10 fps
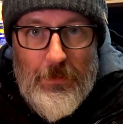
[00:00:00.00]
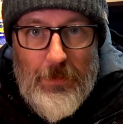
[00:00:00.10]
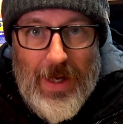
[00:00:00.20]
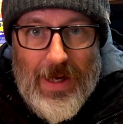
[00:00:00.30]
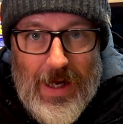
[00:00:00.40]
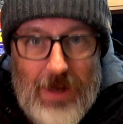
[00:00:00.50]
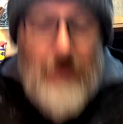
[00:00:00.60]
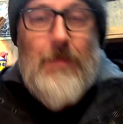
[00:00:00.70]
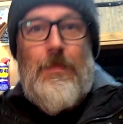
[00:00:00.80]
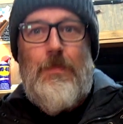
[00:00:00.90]
Better.
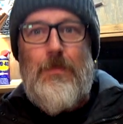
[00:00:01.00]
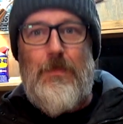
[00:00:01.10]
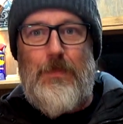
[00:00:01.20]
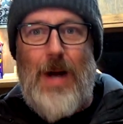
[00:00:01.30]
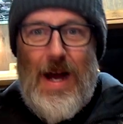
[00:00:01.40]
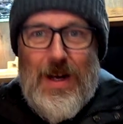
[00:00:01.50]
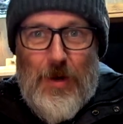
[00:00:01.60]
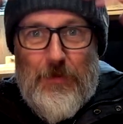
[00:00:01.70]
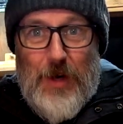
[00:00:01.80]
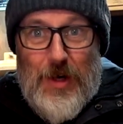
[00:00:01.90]
But
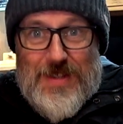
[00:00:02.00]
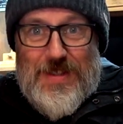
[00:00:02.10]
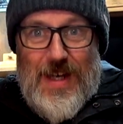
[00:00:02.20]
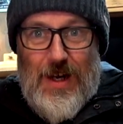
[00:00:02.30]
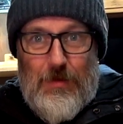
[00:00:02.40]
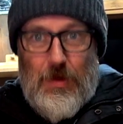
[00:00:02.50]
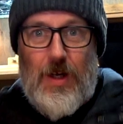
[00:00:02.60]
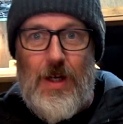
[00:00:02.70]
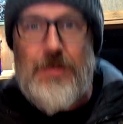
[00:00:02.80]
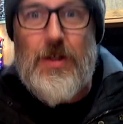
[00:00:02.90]
see how I'm
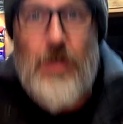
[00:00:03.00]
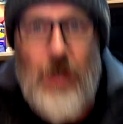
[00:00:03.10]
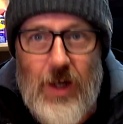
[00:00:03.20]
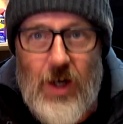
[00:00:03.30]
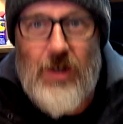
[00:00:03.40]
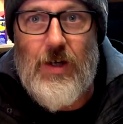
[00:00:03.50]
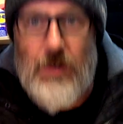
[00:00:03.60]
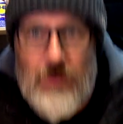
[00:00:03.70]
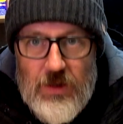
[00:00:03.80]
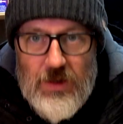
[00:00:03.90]
close, and I've got
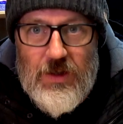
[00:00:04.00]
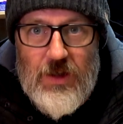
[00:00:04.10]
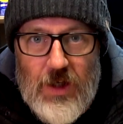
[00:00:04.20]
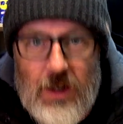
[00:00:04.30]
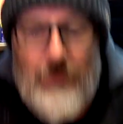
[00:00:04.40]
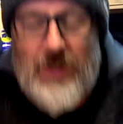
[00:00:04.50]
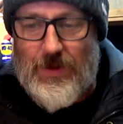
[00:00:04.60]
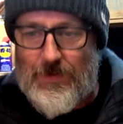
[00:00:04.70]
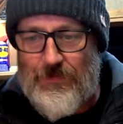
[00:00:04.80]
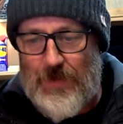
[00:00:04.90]
to be,
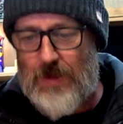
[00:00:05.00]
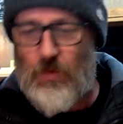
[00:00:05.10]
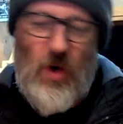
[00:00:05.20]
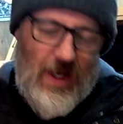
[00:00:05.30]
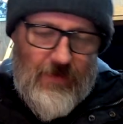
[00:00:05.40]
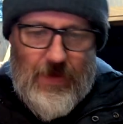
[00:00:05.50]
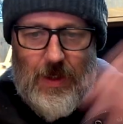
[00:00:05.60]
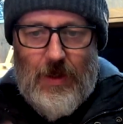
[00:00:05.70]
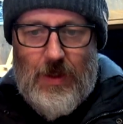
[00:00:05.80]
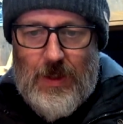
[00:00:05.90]
whatever.
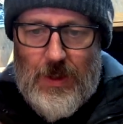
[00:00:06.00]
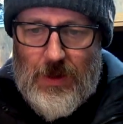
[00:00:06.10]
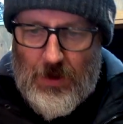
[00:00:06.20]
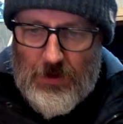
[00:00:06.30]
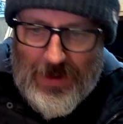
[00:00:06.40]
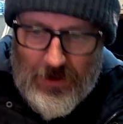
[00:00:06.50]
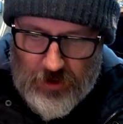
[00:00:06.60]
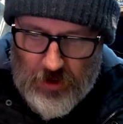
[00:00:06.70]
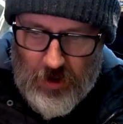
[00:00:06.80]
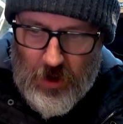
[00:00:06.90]
I'm going to
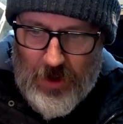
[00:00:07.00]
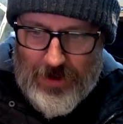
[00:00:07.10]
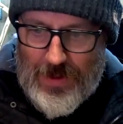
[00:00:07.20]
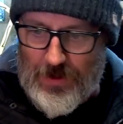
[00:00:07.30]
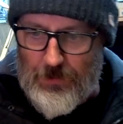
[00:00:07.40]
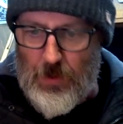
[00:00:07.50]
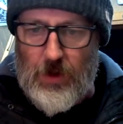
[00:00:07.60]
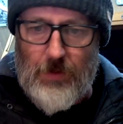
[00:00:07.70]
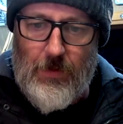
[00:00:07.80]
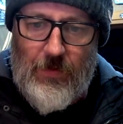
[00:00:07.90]
draw a line down the
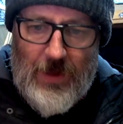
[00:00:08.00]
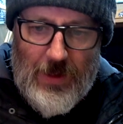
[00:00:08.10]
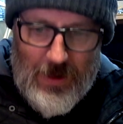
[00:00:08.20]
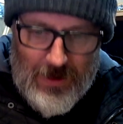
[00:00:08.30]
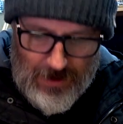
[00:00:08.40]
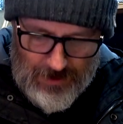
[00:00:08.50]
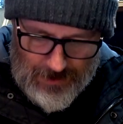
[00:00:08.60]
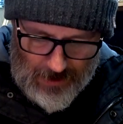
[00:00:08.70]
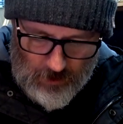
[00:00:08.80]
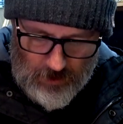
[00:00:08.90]
bottom of here.
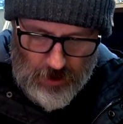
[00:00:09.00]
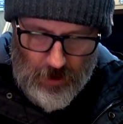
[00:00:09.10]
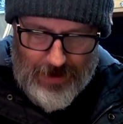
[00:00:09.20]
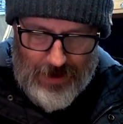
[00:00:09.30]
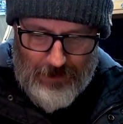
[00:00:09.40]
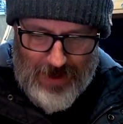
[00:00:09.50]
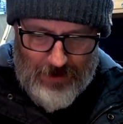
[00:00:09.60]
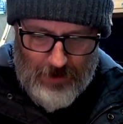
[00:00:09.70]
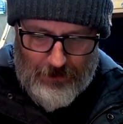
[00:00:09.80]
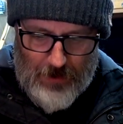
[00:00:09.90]
So we're talking about
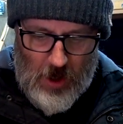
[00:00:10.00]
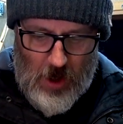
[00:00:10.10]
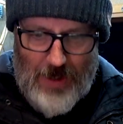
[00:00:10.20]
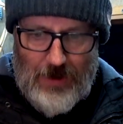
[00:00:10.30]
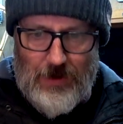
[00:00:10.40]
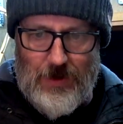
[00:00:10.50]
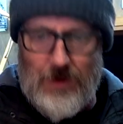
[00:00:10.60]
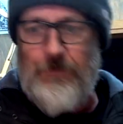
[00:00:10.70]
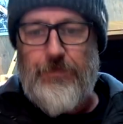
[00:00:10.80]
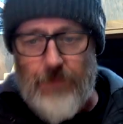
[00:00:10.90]
the bikes.
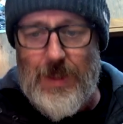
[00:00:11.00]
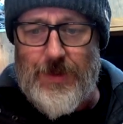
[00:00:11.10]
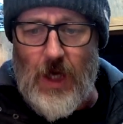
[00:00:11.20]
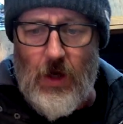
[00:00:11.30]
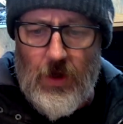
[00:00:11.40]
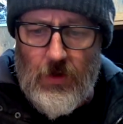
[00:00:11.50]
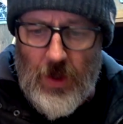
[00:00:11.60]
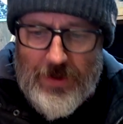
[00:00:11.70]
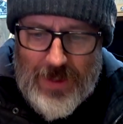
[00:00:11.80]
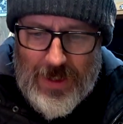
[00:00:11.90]
So I've got to
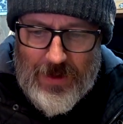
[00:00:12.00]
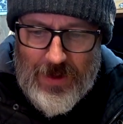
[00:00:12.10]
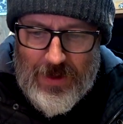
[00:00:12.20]
write down